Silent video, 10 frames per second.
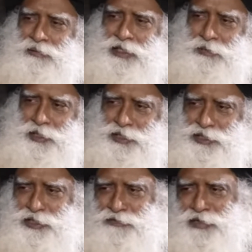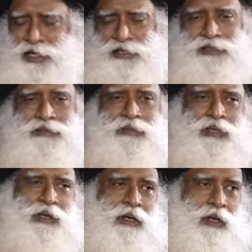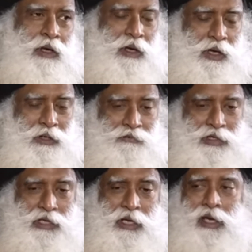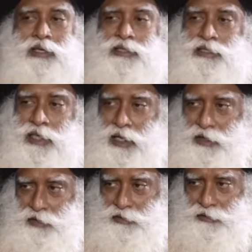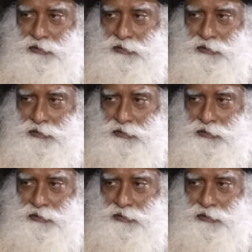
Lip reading: mathematician for that. And when he exhaled,